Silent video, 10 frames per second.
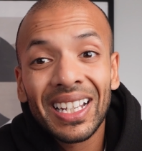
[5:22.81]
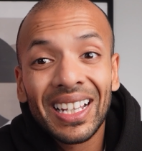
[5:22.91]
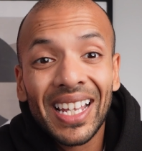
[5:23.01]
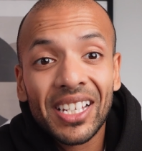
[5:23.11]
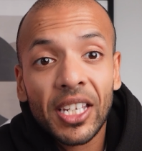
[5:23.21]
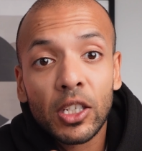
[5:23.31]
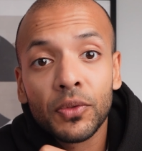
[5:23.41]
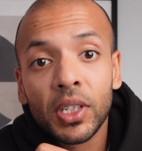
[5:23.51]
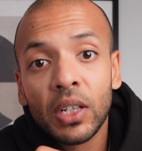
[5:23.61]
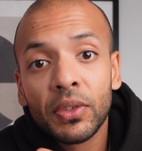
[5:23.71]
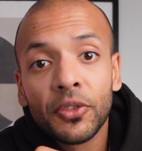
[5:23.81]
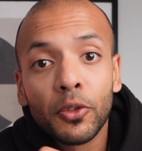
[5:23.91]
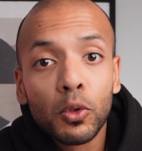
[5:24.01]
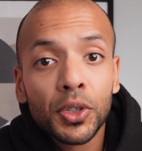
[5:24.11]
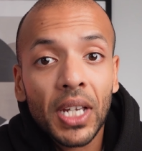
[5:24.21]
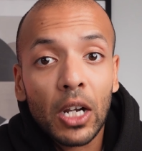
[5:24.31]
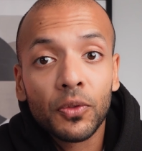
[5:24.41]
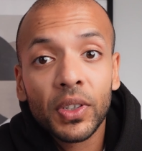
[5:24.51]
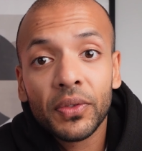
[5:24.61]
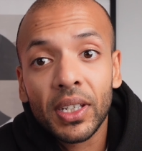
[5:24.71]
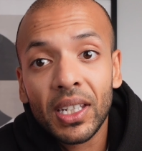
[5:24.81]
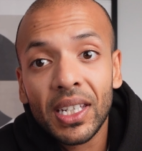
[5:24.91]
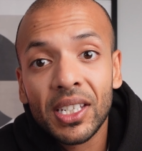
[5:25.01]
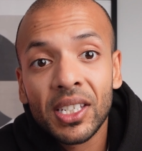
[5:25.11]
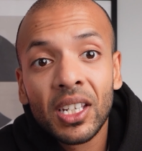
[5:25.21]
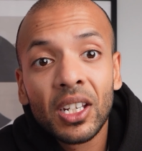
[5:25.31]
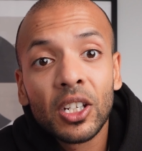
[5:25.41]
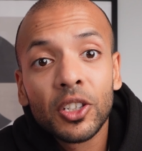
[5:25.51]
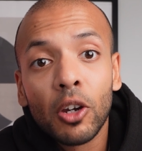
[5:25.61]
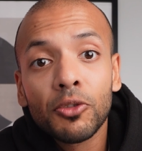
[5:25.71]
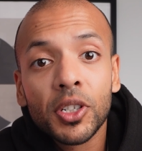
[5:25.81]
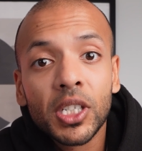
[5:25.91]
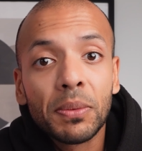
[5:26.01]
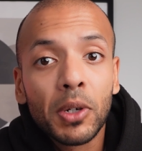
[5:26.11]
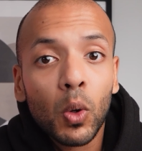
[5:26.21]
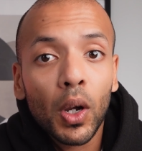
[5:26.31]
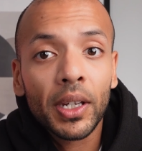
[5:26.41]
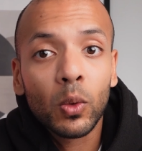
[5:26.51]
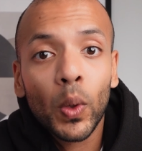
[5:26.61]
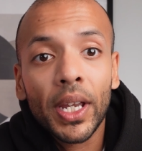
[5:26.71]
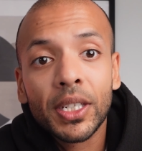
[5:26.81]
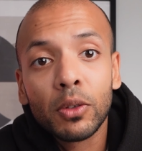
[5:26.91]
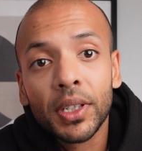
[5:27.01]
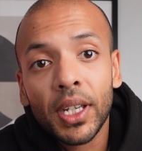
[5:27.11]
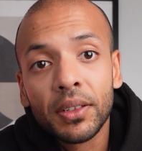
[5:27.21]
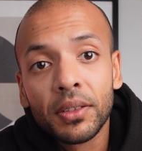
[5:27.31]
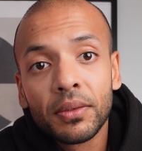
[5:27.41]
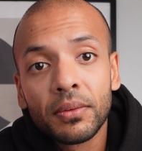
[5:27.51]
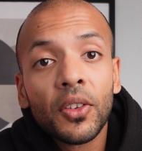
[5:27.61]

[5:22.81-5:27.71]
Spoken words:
let's say you've delivered 40 out of 50 leads, don't just keep quiet and wait until the end.